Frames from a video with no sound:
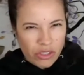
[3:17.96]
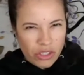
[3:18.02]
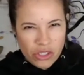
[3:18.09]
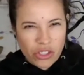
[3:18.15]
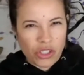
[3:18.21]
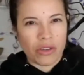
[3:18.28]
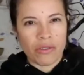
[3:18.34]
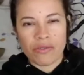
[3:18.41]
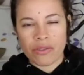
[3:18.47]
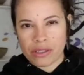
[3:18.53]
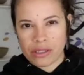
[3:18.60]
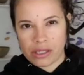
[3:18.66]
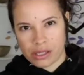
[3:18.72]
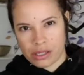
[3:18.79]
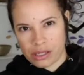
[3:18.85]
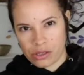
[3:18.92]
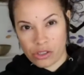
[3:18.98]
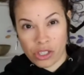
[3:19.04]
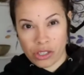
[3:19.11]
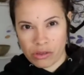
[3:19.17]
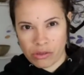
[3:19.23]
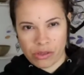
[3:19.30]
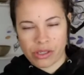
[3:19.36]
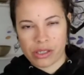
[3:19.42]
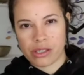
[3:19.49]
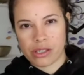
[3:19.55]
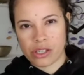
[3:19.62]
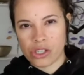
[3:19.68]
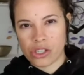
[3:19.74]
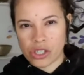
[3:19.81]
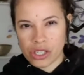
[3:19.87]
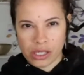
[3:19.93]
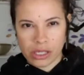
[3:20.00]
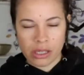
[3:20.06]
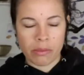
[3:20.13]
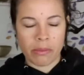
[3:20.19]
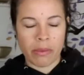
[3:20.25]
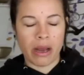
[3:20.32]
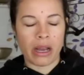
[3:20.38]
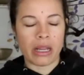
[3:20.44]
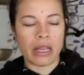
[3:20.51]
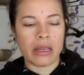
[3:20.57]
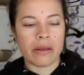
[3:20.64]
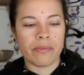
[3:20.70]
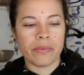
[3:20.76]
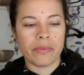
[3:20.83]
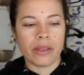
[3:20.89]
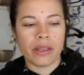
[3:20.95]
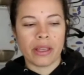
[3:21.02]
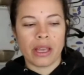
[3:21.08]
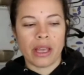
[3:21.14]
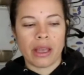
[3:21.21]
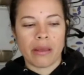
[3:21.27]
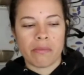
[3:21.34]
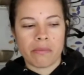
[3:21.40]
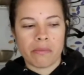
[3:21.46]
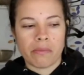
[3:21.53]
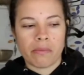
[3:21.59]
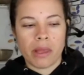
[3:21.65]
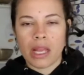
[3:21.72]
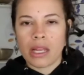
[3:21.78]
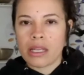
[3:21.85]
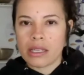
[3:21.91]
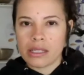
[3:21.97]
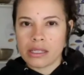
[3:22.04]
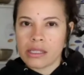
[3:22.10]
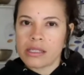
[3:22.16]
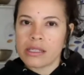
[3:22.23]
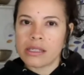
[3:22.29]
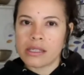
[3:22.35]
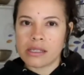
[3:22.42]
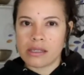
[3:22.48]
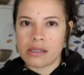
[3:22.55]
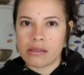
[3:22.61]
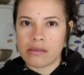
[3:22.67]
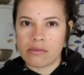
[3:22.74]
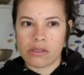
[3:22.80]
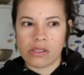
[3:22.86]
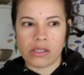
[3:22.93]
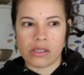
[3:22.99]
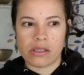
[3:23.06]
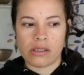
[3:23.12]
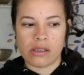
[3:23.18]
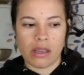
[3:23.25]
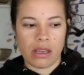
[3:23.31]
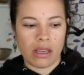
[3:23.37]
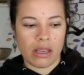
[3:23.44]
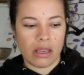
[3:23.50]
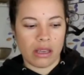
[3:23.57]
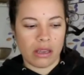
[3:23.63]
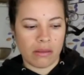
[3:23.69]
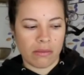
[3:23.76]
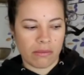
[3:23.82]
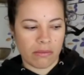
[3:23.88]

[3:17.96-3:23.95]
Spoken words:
different general sensations in the body. And this is just it's